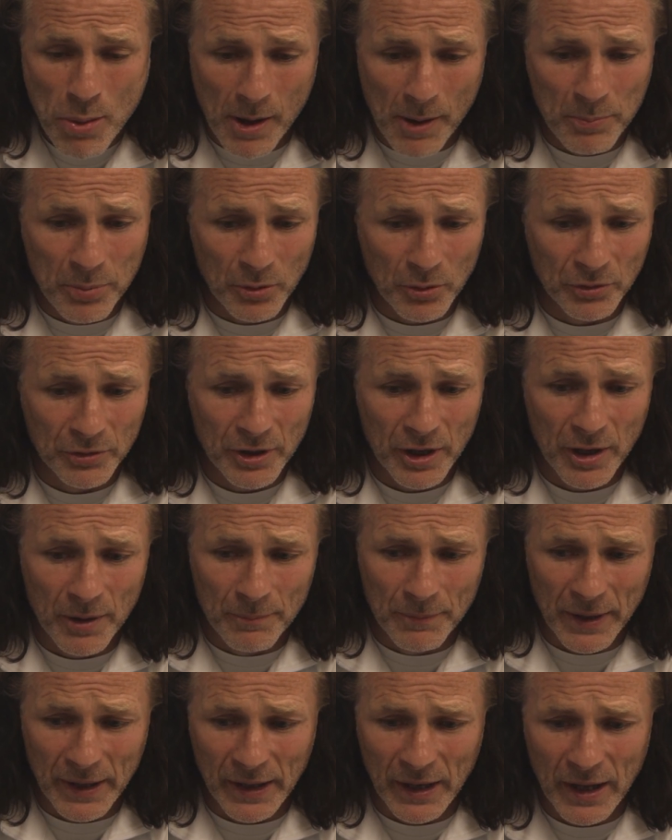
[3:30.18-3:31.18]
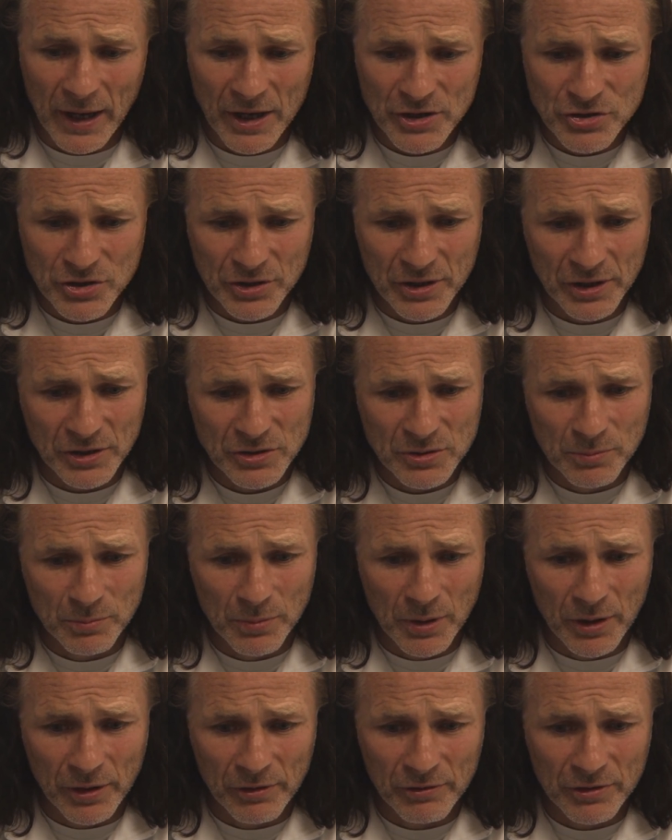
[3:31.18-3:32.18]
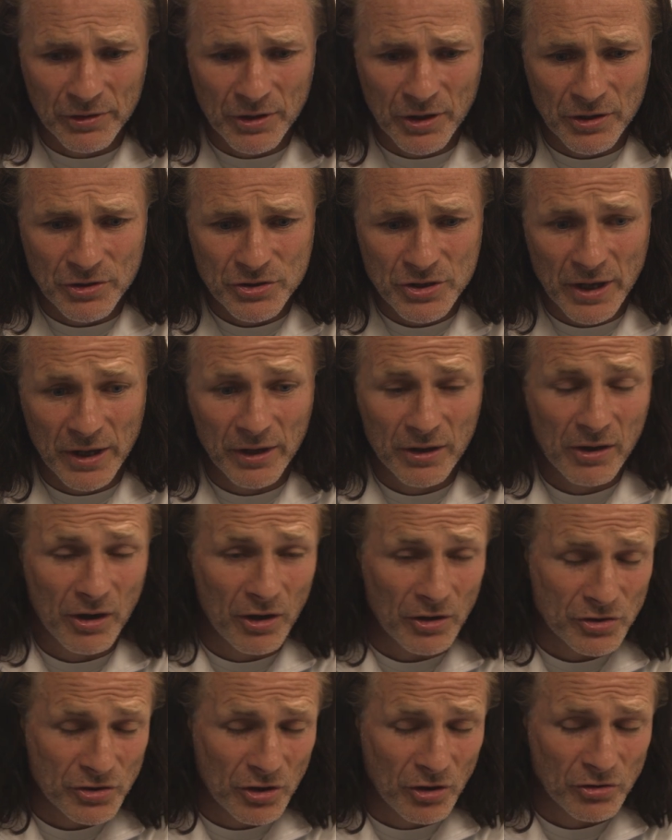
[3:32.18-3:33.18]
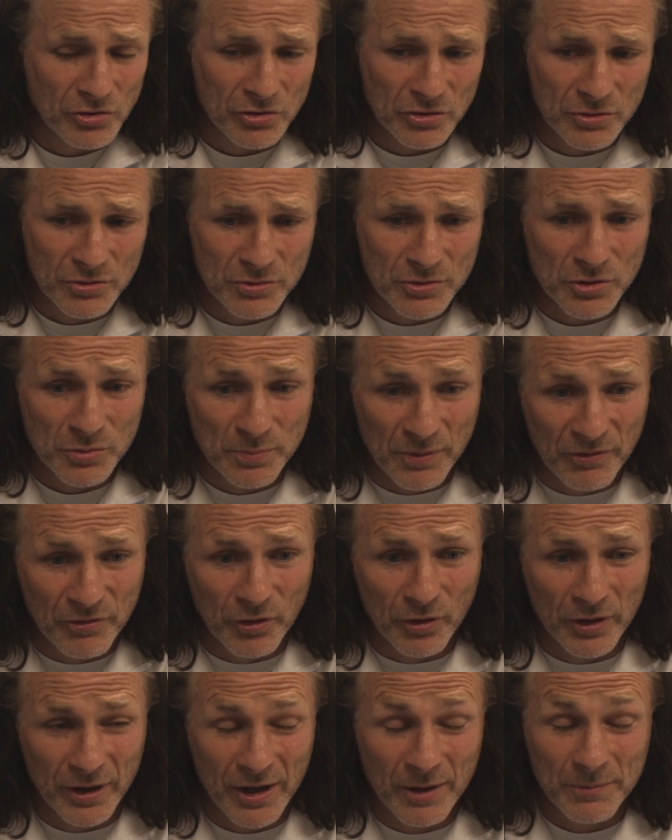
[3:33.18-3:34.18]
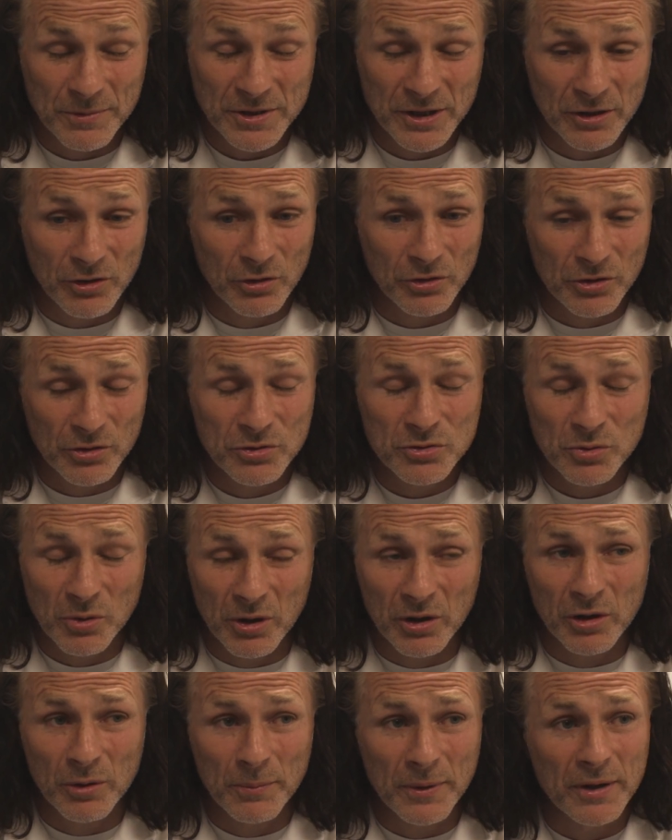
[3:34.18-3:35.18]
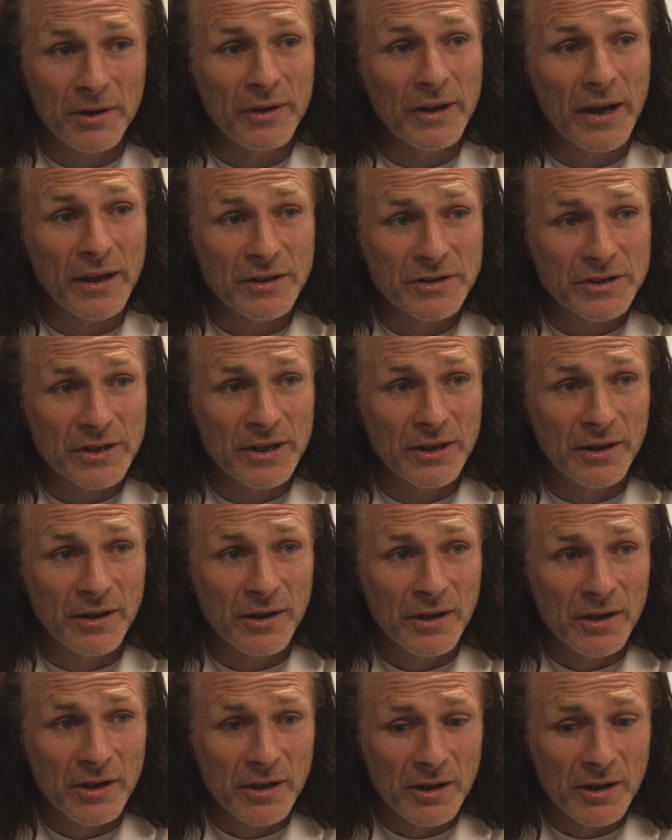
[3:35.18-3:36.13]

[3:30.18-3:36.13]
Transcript: I pulled Elijah Dixon-Bonner and Jake Clark-Salter just before the game and said, look, you two aren't going to be in the 18.